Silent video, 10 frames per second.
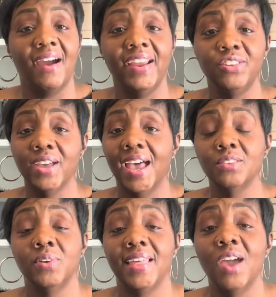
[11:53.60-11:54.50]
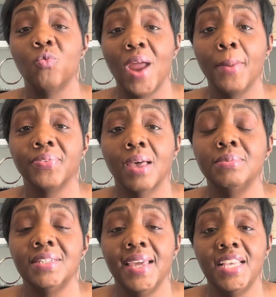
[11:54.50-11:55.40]
right, you guys, well, that wraps up
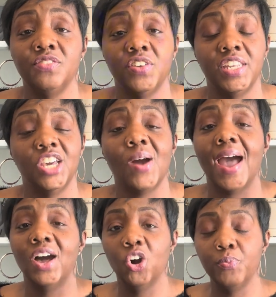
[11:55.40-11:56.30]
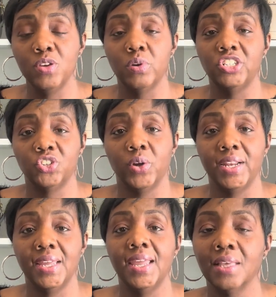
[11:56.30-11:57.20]
today's video. I hope you enjoyed
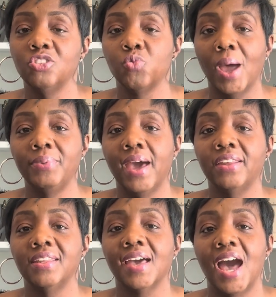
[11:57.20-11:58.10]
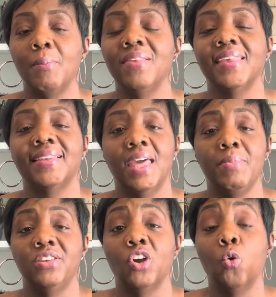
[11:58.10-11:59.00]
it. Drop down in the comments and let me
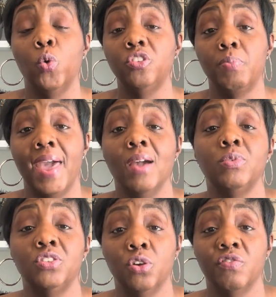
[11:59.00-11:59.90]
know which bag was your